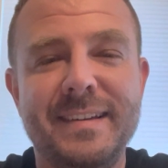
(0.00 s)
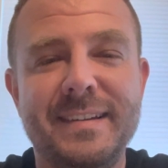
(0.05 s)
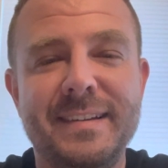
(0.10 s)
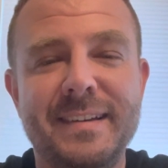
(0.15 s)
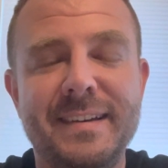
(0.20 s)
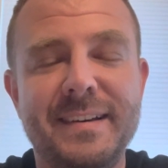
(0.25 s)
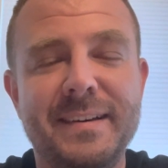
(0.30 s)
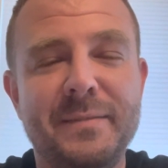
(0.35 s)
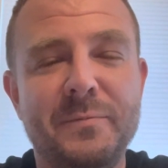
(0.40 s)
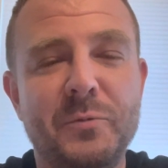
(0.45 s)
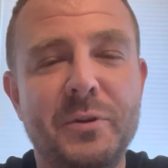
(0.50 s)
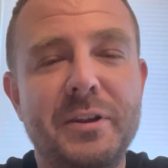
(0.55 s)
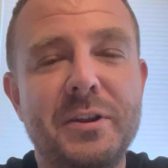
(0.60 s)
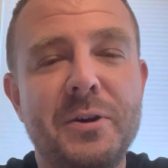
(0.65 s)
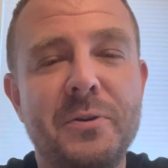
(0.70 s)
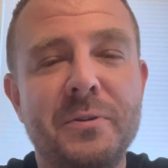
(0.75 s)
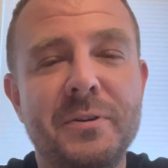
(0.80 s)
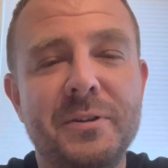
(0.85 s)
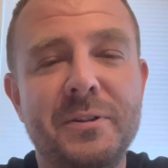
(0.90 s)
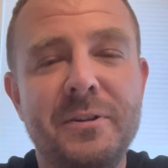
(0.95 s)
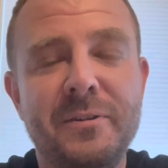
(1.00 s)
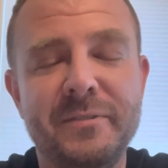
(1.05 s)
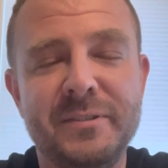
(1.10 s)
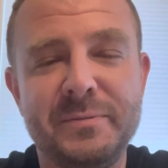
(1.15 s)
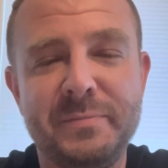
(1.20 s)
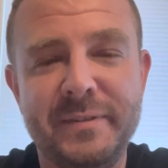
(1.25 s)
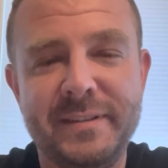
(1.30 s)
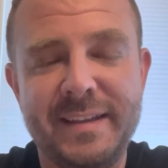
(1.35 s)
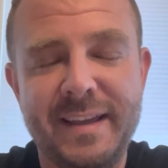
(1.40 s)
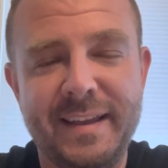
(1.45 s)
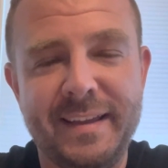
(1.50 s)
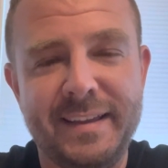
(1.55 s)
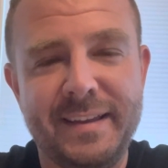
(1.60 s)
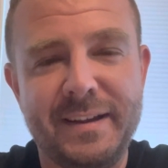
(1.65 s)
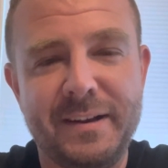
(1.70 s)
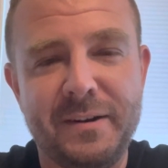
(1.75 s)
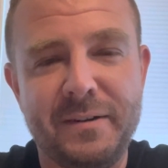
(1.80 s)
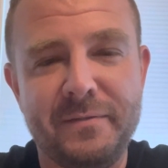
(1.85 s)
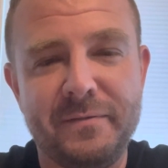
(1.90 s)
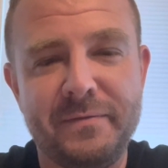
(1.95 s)
Um, we know he'll always be taken
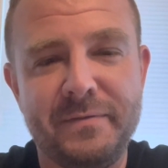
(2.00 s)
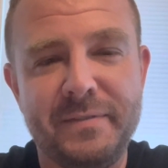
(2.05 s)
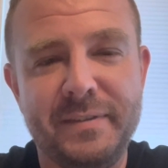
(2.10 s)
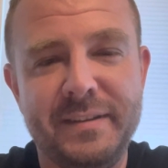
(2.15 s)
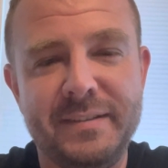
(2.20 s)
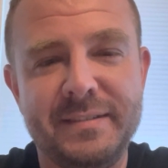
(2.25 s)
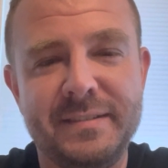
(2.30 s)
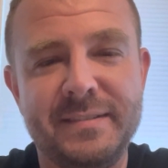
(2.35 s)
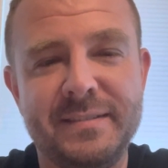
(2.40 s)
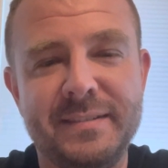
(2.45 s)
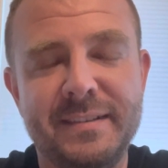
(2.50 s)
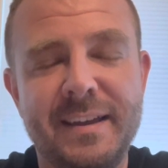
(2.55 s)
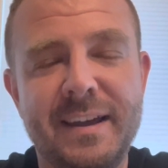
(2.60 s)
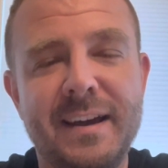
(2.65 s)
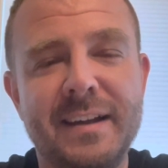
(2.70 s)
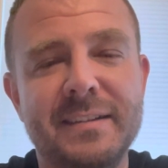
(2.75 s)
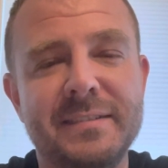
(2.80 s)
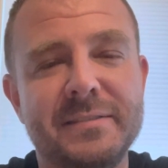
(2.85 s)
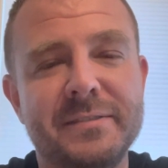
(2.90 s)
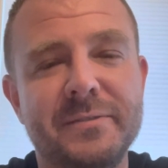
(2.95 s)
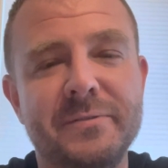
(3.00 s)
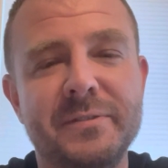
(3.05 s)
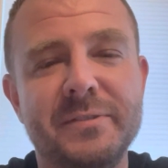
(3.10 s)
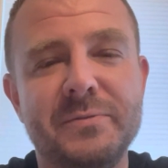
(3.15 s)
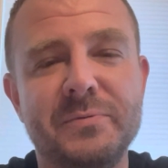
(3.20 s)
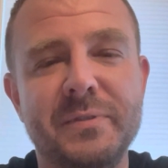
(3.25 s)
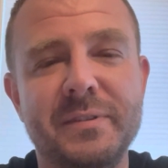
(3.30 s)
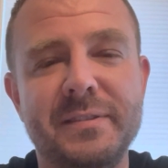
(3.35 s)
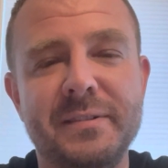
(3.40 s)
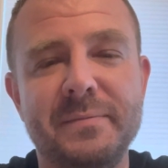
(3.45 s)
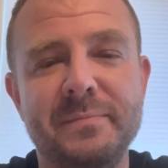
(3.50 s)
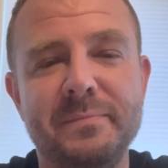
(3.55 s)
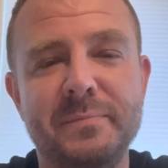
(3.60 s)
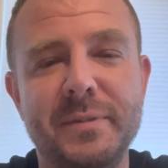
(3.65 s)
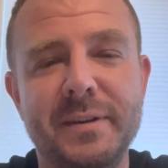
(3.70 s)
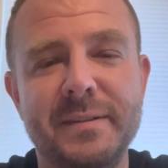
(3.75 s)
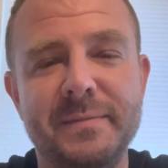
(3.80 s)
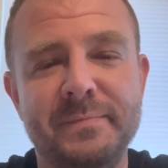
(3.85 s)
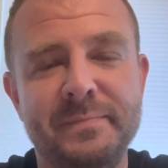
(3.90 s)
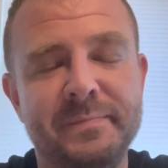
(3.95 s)
care of. He's God is always with him,
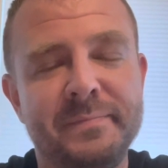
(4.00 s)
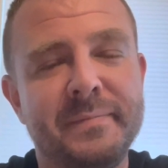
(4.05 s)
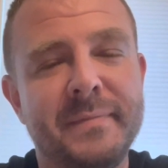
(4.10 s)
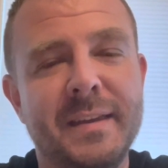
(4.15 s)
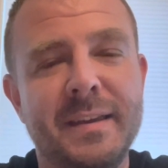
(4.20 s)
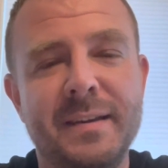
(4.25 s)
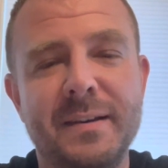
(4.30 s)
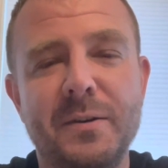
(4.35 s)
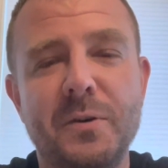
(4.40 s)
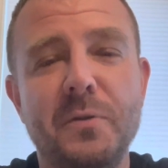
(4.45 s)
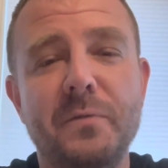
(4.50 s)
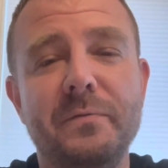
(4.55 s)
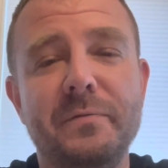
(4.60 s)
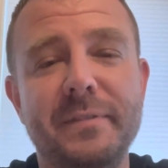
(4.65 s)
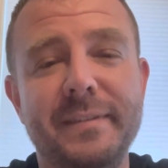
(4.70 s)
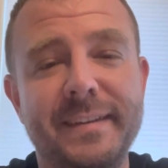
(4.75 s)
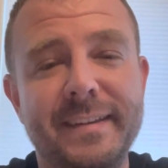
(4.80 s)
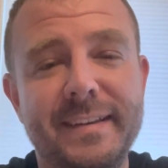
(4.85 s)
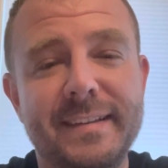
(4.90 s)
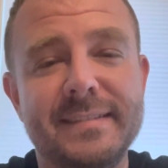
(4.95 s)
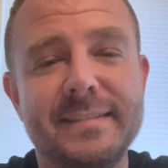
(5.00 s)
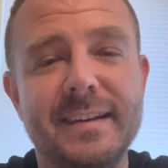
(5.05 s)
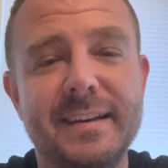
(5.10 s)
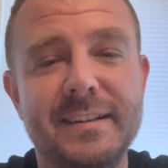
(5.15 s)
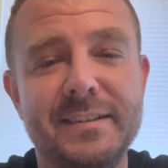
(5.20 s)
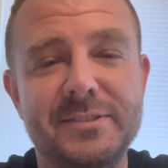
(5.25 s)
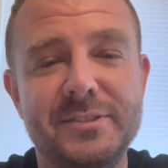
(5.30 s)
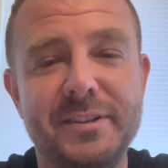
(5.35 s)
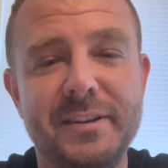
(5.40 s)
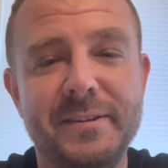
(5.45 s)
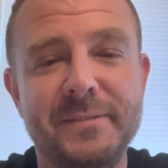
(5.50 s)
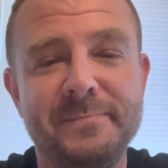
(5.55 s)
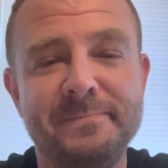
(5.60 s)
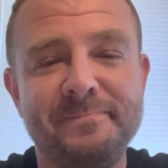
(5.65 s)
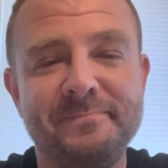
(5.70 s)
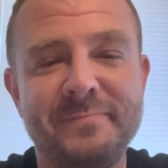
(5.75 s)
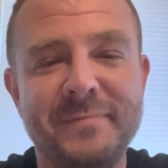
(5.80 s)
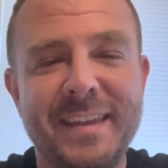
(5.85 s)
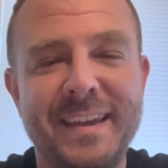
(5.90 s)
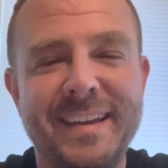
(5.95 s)
but hopefully he gets out of jail.
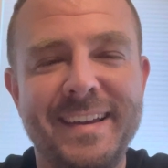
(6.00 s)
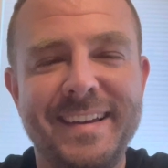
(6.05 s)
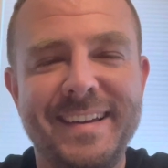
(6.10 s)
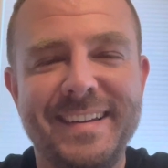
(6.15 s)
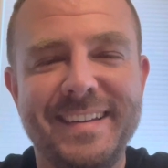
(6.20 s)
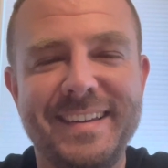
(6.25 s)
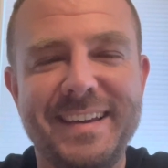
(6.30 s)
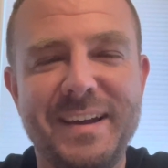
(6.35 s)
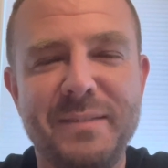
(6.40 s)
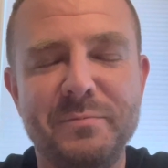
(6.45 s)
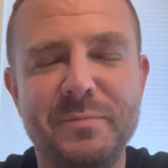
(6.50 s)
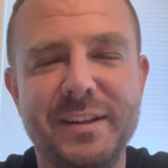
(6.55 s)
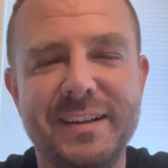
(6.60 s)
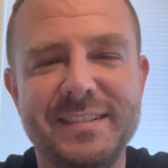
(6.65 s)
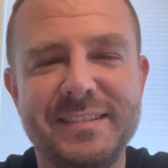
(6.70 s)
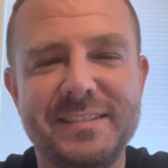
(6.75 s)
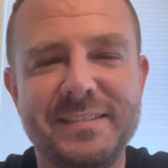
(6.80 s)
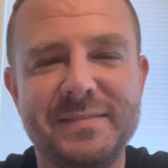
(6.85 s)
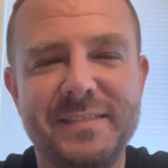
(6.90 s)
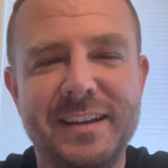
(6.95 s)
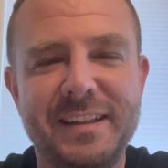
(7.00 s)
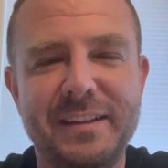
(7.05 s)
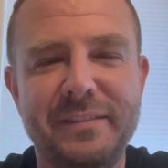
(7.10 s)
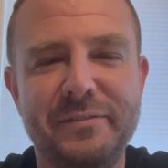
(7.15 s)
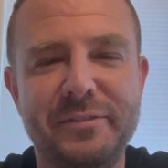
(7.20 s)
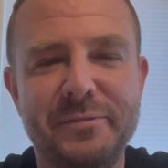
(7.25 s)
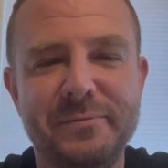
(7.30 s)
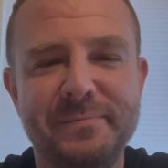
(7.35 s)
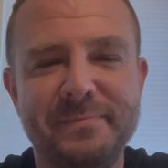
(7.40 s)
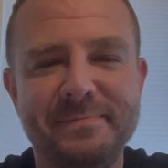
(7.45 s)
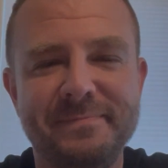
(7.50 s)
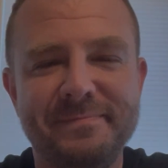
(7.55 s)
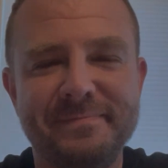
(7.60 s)
God bless. I love you.